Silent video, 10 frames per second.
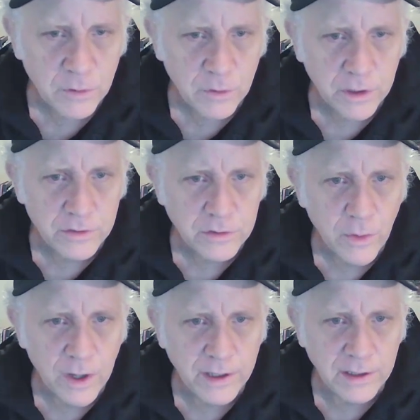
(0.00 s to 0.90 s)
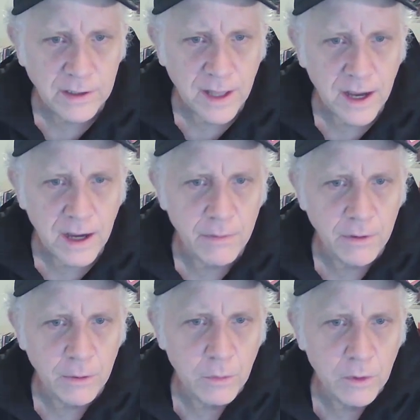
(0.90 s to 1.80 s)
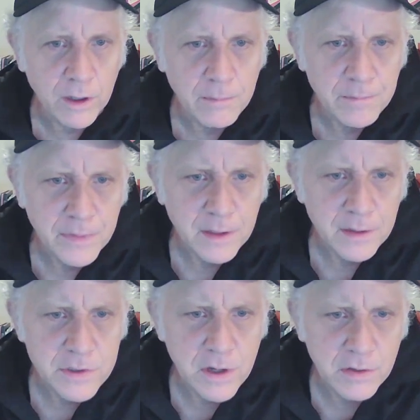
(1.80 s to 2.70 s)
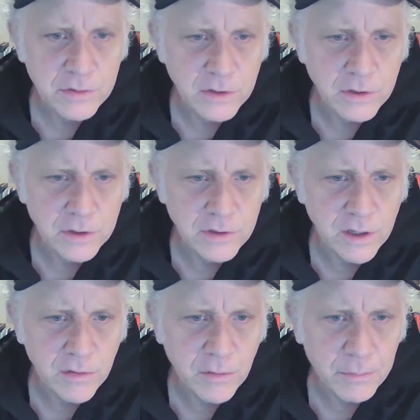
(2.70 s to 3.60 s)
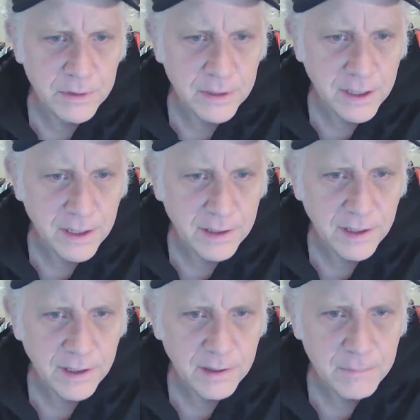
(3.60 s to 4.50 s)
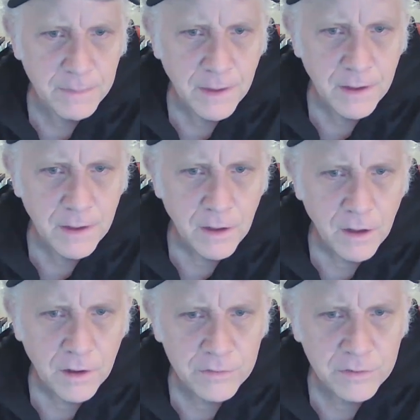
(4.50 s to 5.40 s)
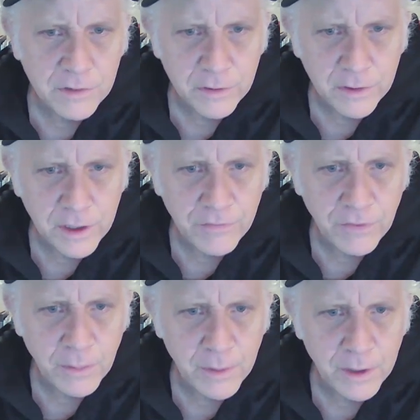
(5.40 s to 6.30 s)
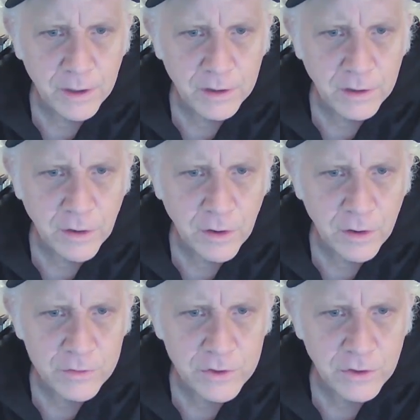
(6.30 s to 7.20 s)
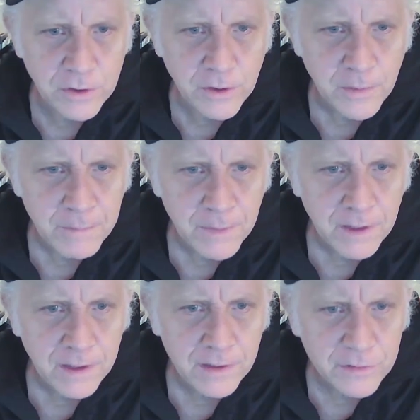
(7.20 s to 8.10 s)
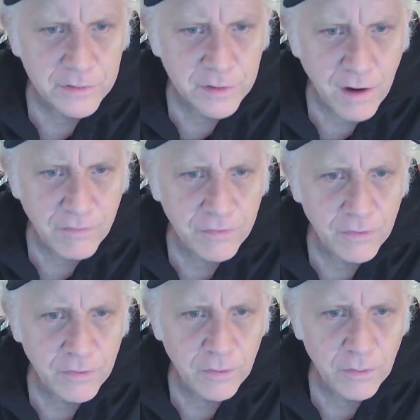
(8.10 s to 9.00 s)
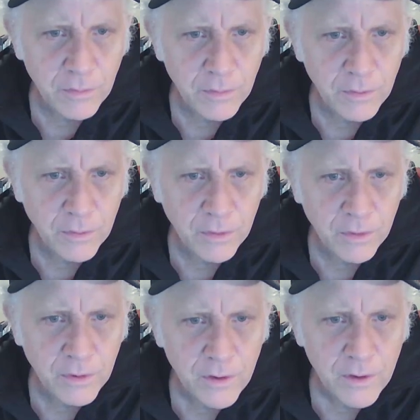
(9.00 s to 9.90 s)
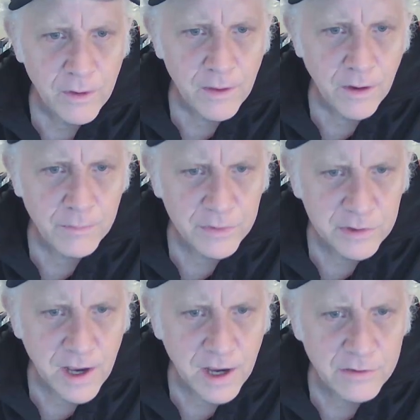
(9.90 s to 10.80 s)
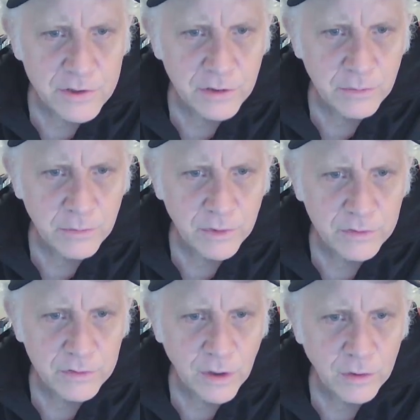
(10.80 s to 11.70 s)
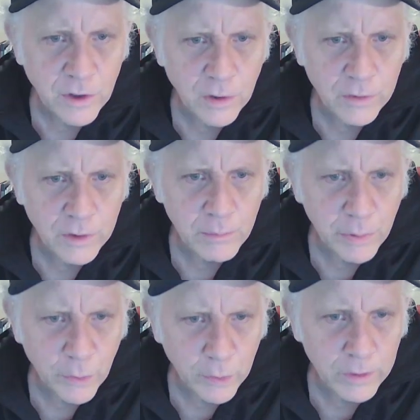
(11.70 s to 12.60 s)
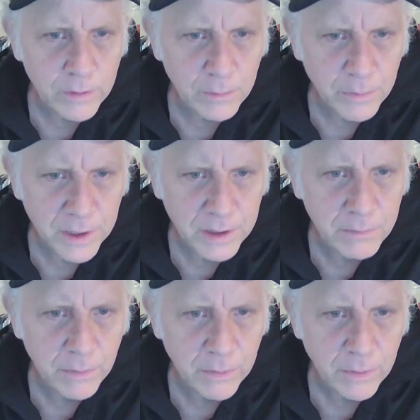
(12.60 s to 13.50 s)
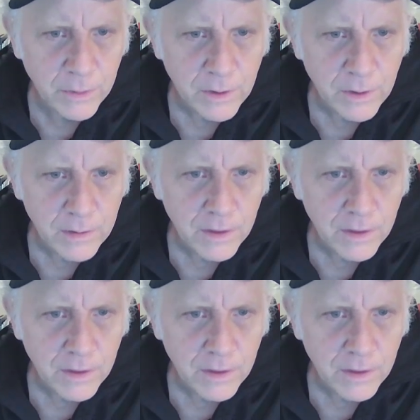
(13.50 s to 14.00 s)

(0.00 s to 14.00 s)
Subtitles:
The story is quite an elaborate one. It shows a good deal of planning, hostility for American culture, insufferable obsession with so-called important people,